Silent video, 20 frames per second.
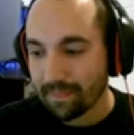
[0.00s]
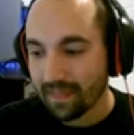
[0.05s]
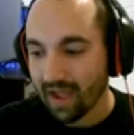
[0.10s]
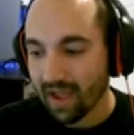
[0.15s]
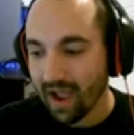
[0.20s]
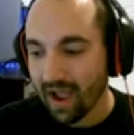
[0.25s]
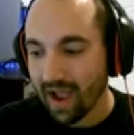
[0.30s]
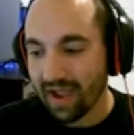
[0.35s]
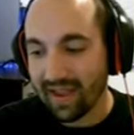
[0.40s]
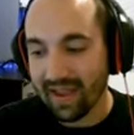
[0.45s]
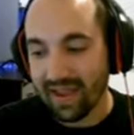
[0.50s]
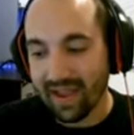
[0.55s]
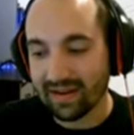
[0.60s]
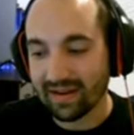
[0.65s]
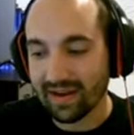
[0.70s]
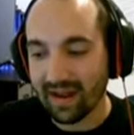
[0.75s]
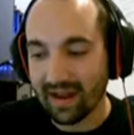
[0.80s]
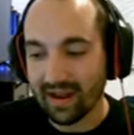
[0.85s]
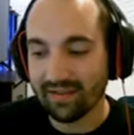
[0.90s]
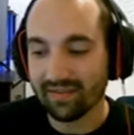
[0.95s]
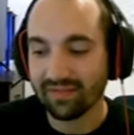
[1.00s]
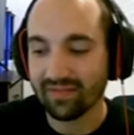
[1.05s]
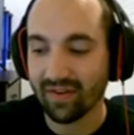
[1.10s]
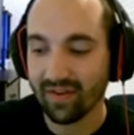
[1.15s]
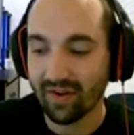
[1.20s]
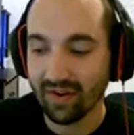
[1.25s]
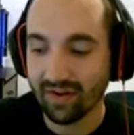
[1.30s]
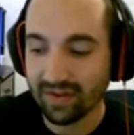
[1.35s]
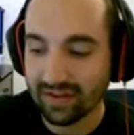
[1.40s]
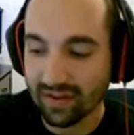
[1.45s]
I've
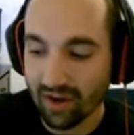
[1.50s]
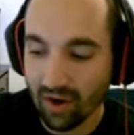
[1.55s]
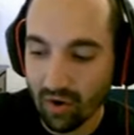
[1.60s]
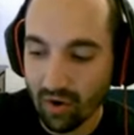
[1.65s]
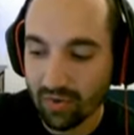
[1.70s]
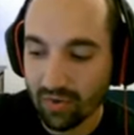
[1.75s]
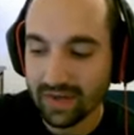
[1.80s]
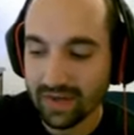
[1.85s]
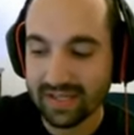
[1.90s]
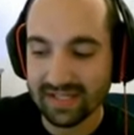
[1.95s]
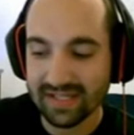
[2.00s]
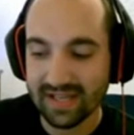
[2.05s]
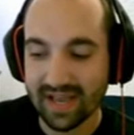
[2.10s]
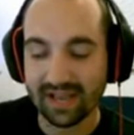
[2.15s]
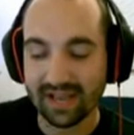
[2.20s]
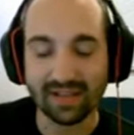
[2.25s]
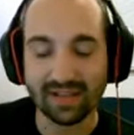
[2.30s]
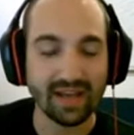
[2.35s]
always said,